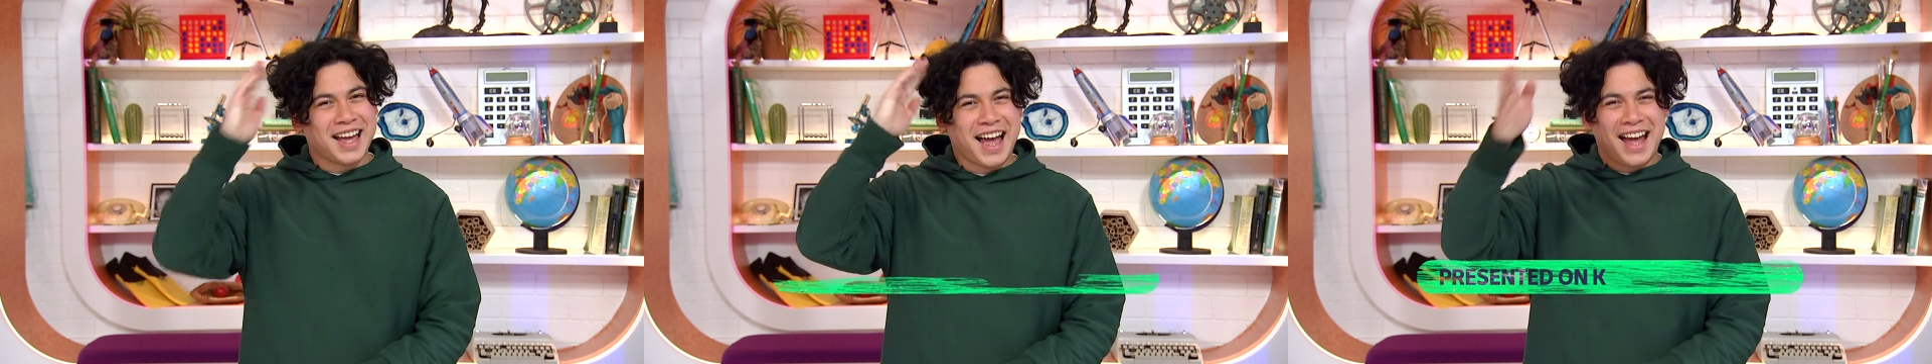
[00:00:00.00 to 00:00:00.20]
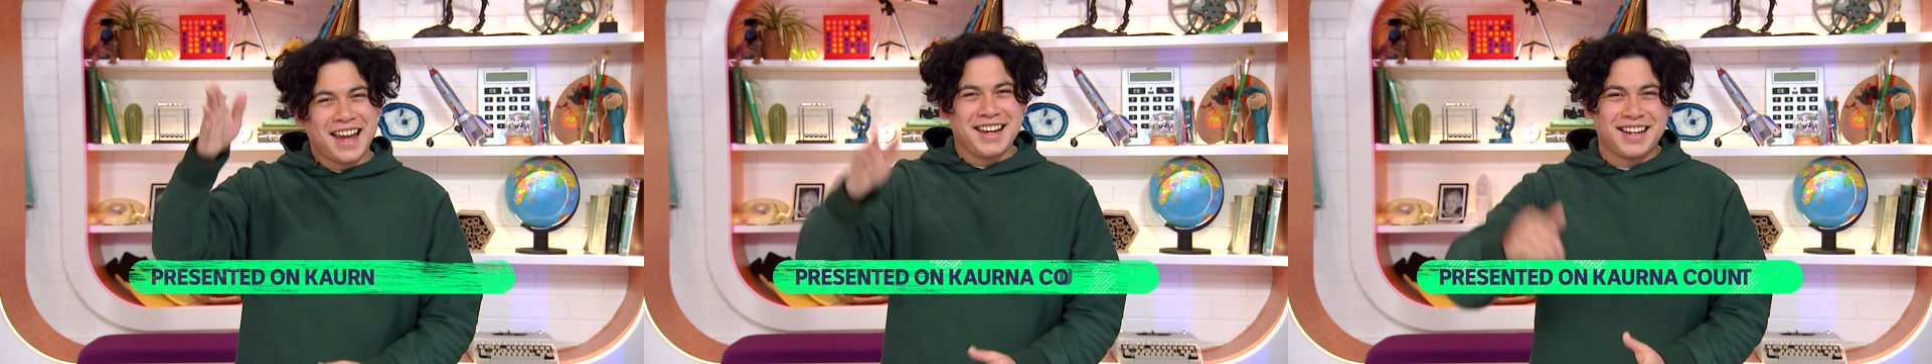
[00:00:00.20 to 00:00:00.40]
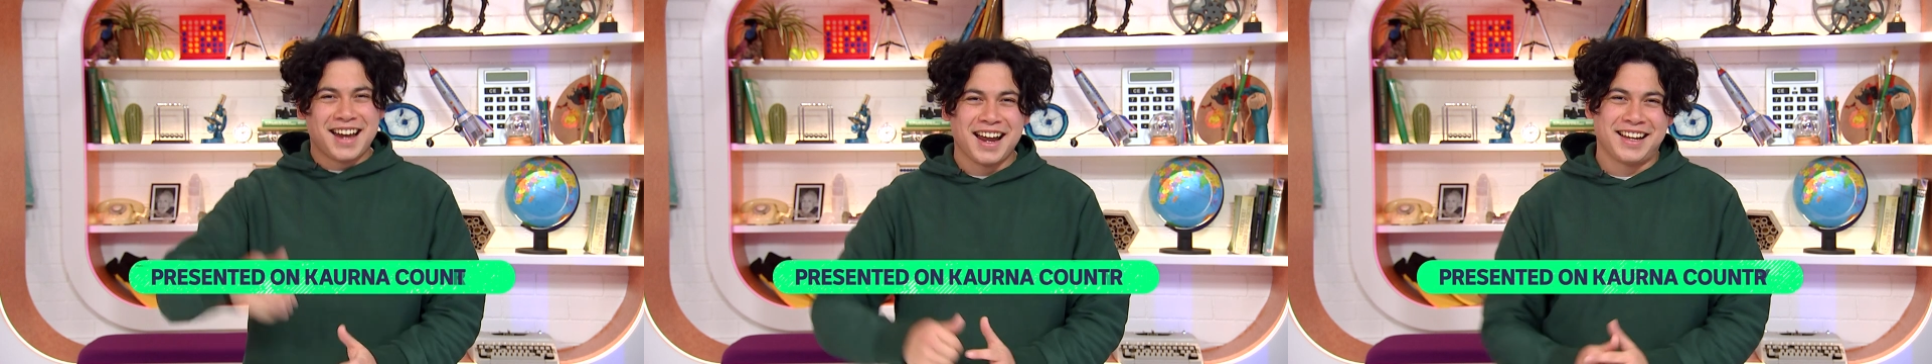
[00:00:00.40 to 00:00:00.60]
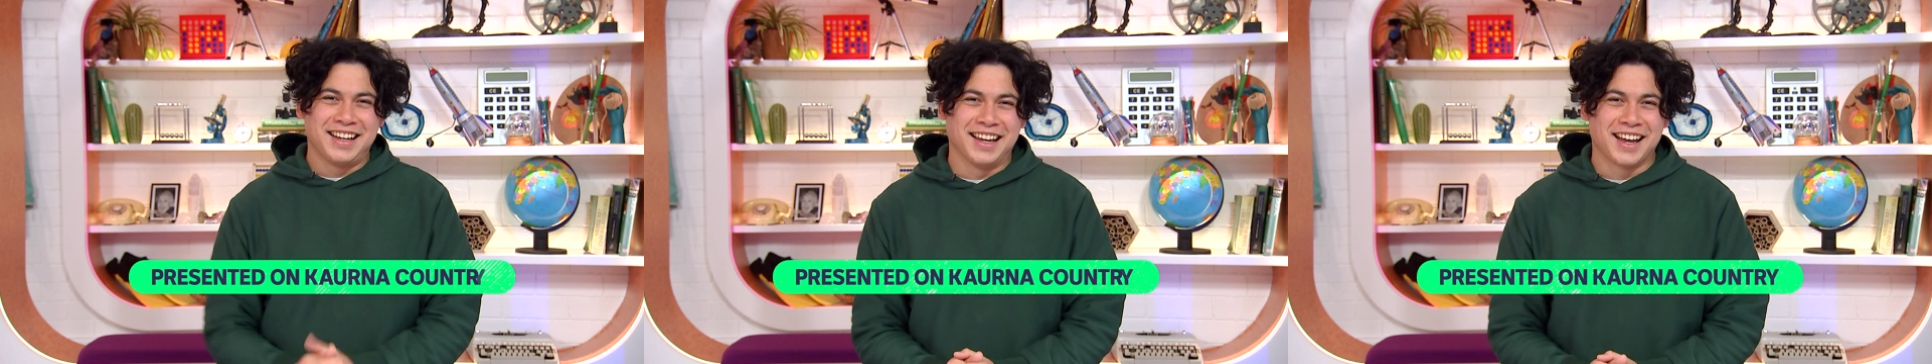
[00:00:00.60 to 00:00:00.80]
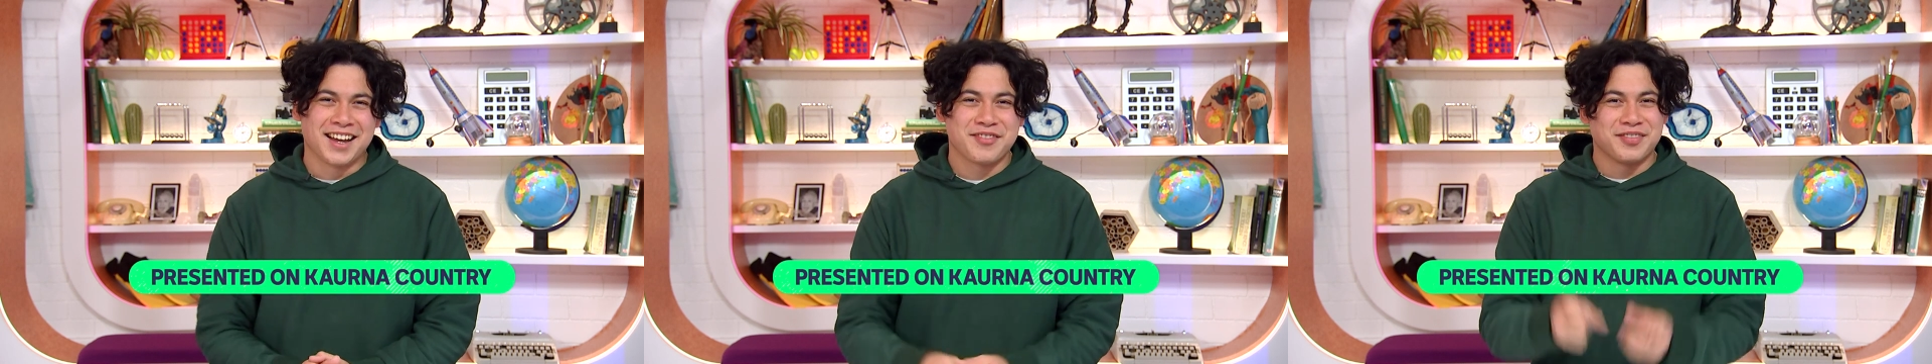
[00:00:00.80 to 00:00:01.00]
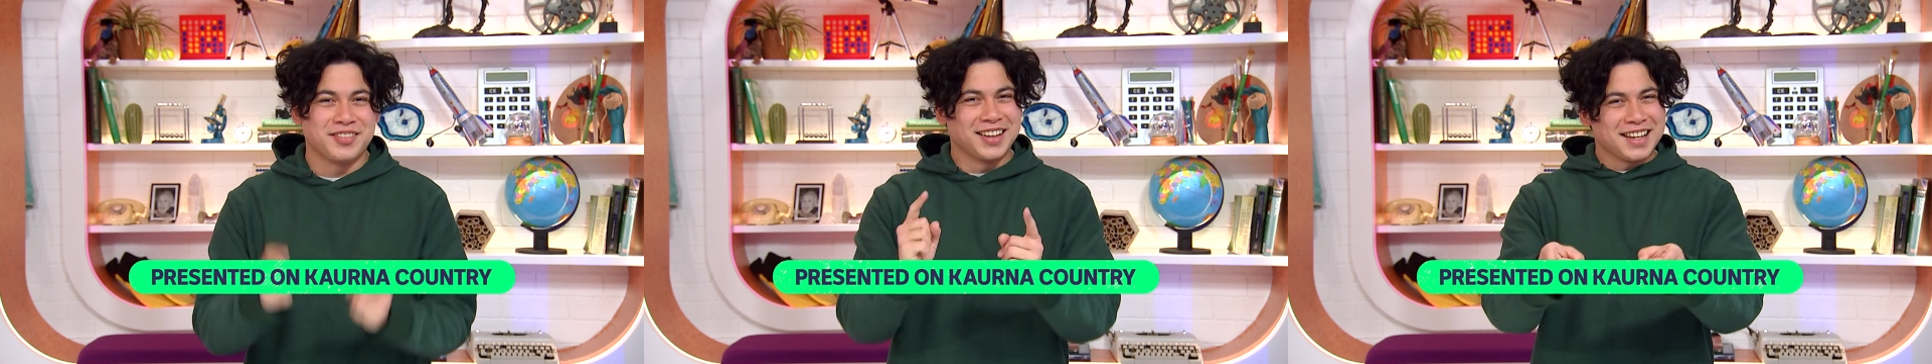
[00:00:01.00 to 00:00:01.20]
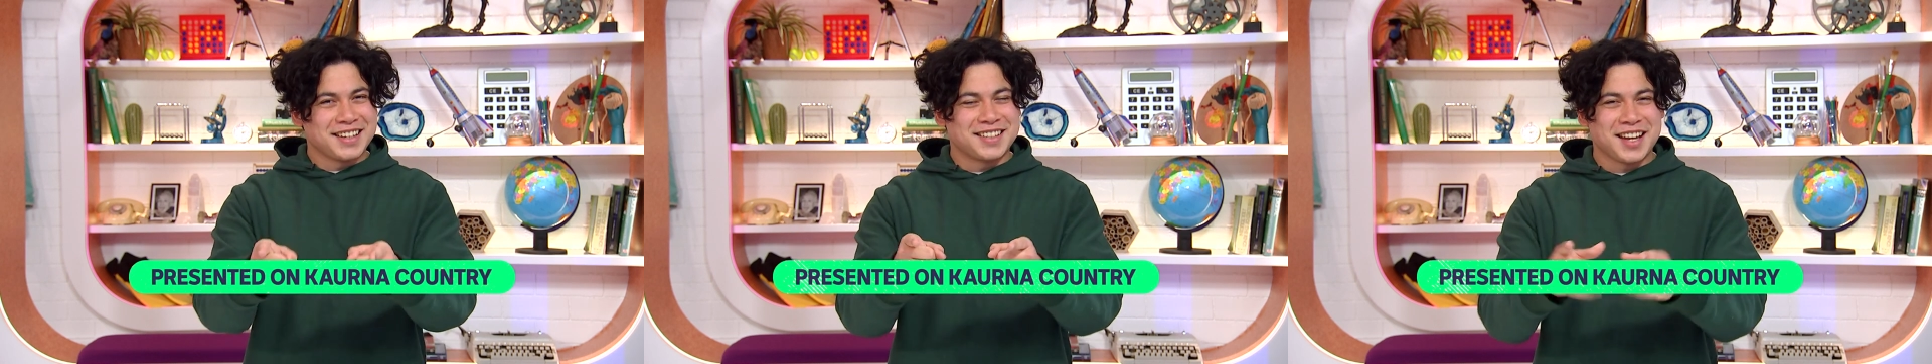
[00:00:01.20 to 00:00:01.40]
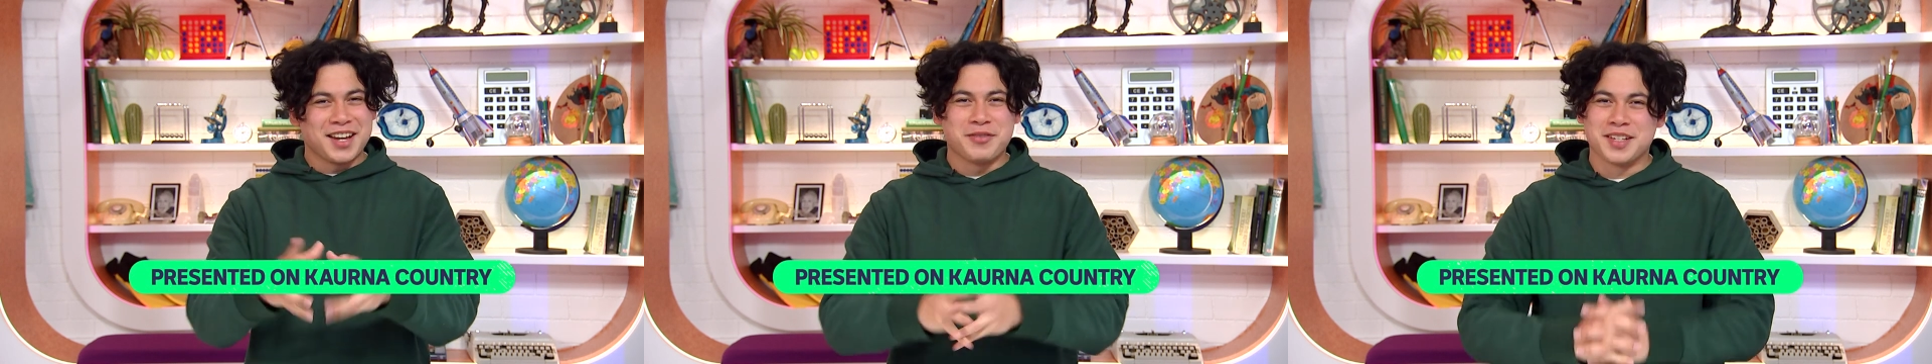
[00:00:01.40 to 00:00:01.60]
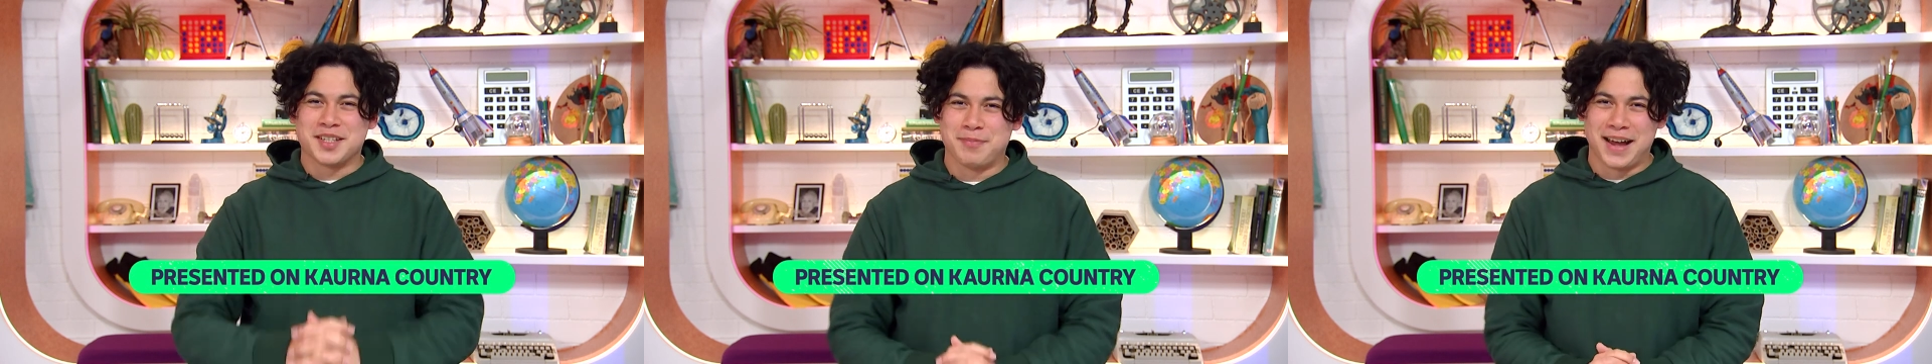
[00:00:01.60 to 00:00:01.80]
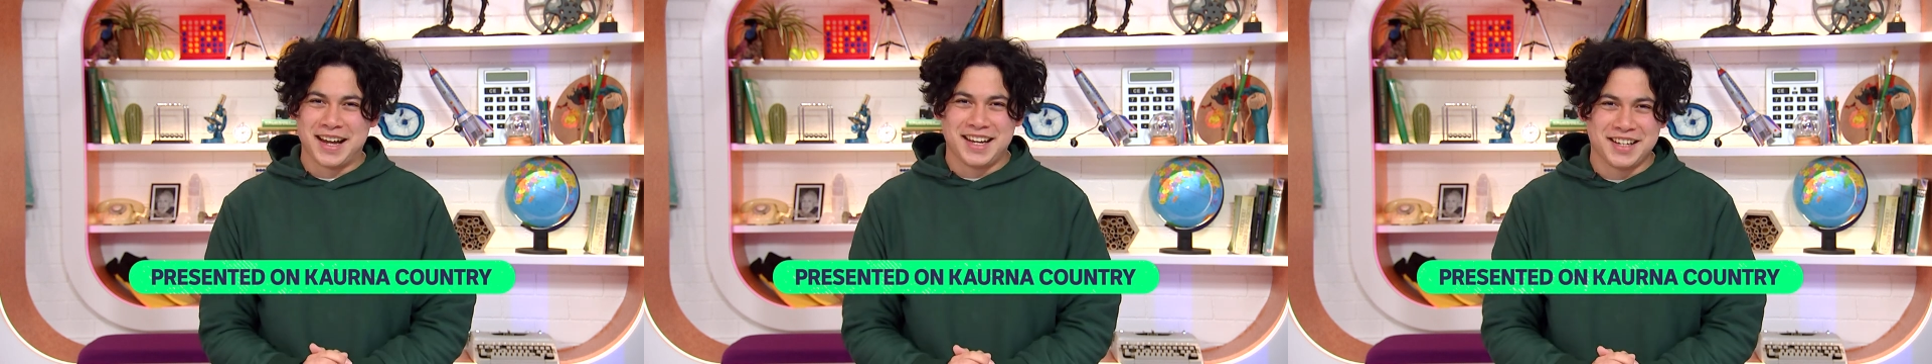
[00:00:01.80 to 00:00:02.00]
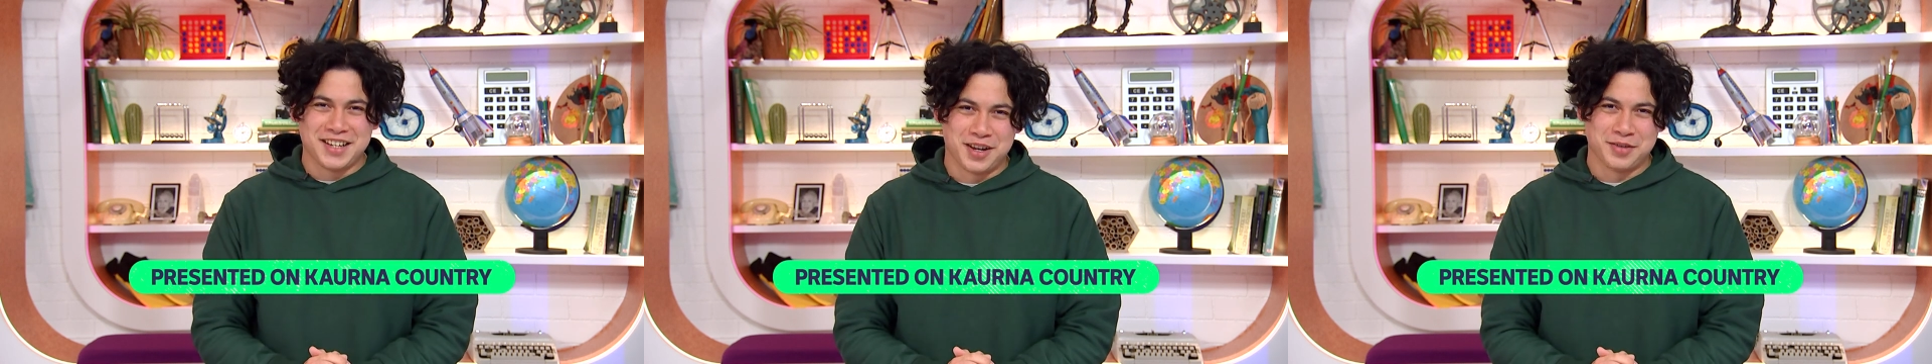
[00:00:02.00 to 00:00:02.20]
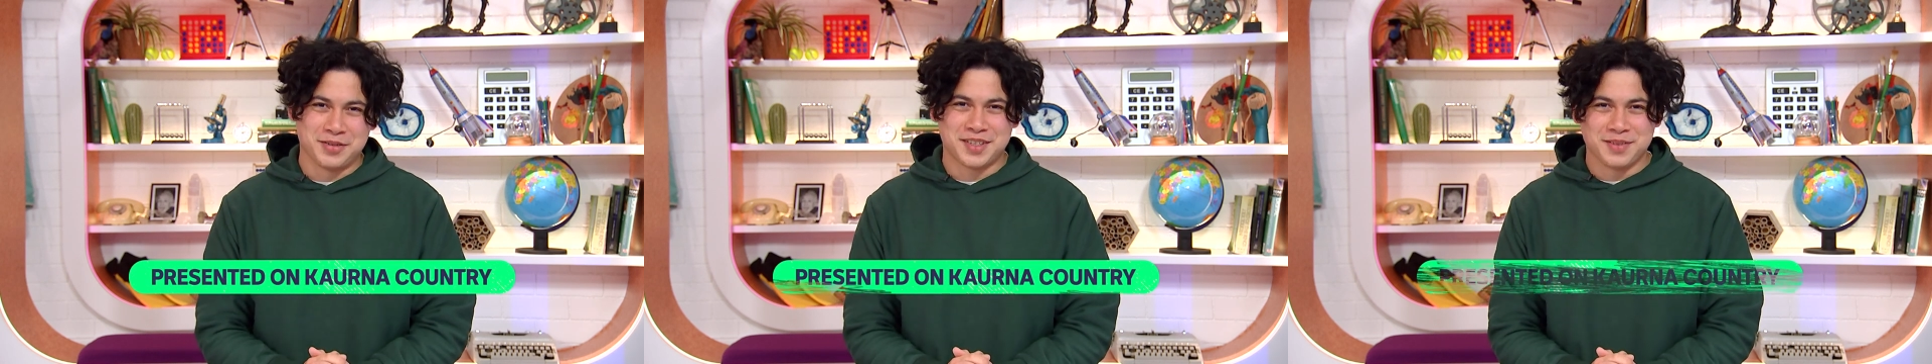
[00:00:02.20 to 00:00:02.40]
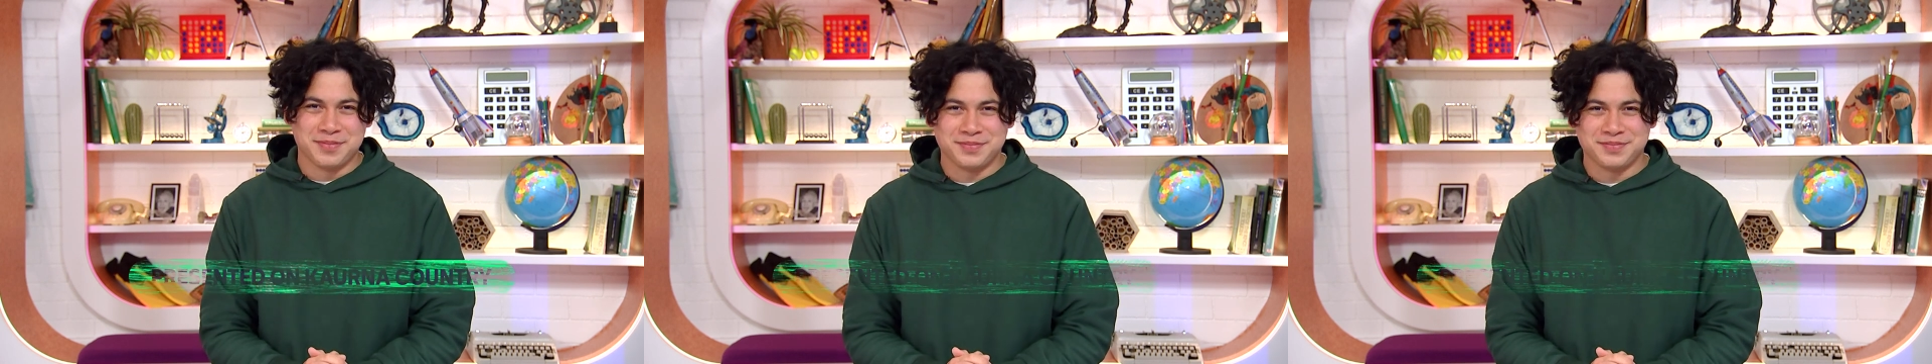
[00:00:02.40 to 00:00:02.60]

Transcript: Hey, Nat here. Let's see what's making news.